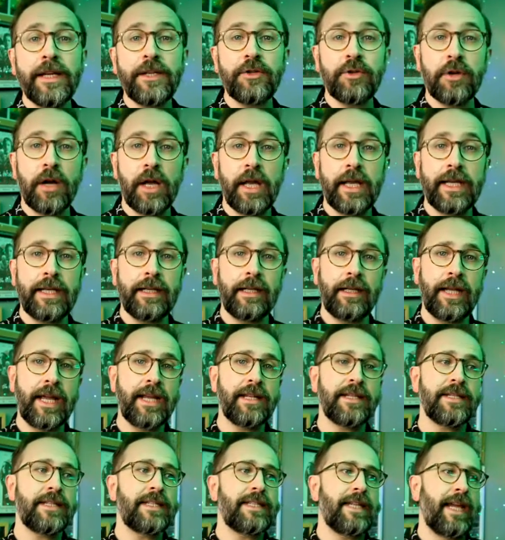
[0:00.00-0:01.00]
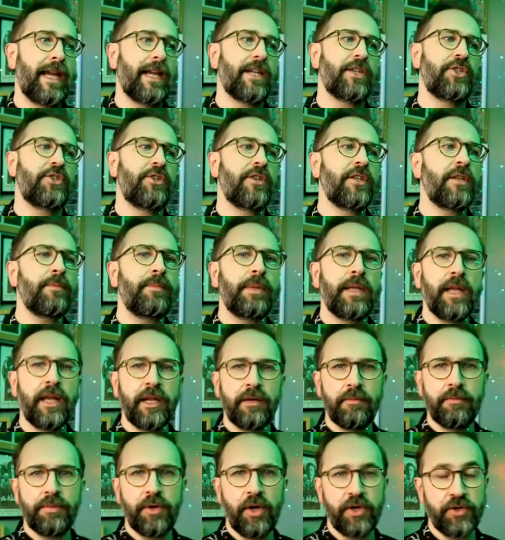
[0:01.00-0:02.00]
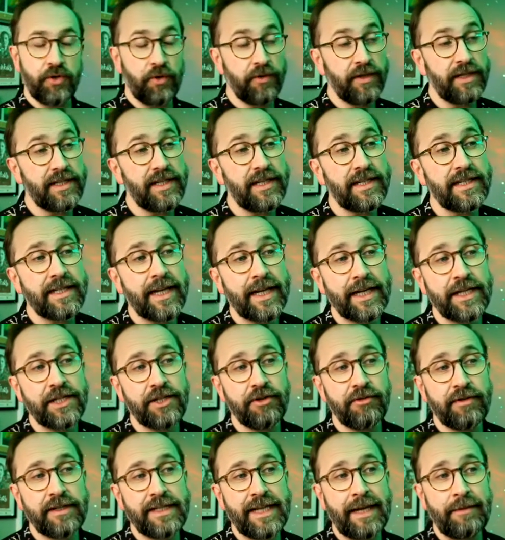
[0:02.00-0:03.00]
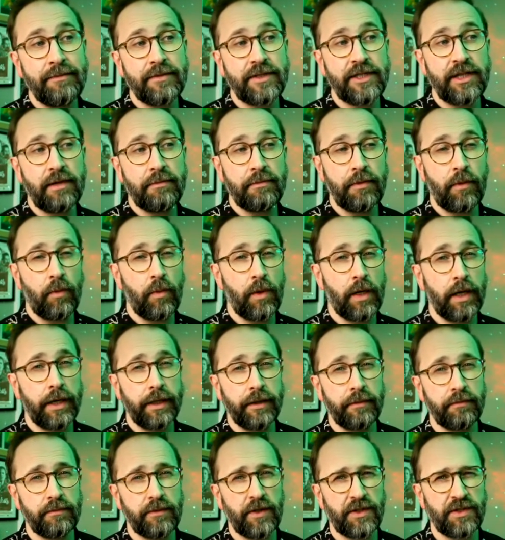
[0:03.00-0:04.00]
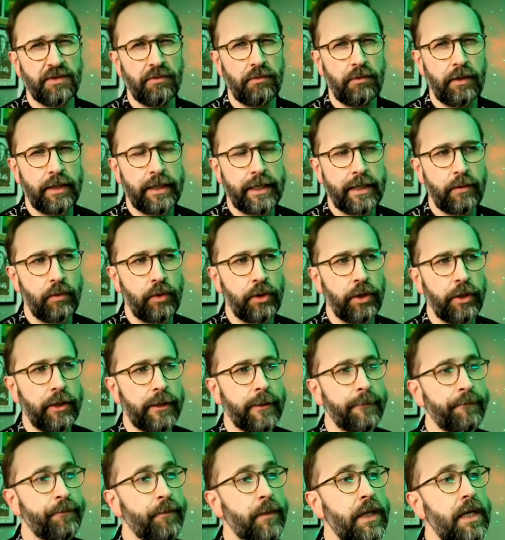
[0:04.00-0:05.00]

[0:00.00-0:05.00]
dry, let's texture the plant pot. Or this is texture attempt number 1. Doesn't really work.